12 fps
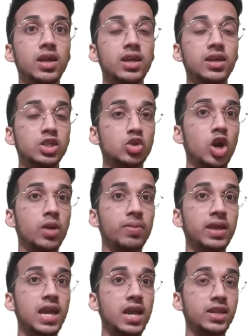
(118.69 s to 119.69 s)
does not
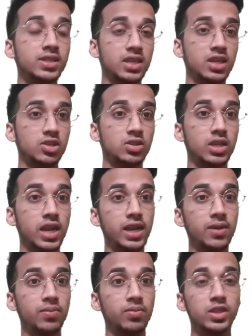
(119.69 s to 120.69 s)
make any sense,
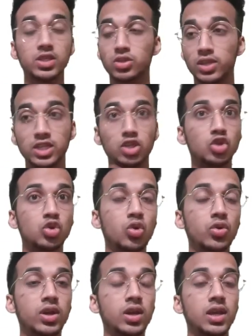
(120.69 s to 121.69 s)
right? This is no
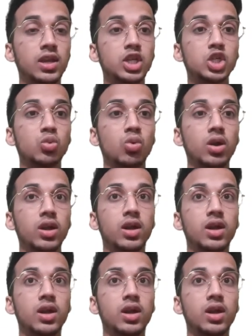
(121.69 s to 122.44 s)
real English word.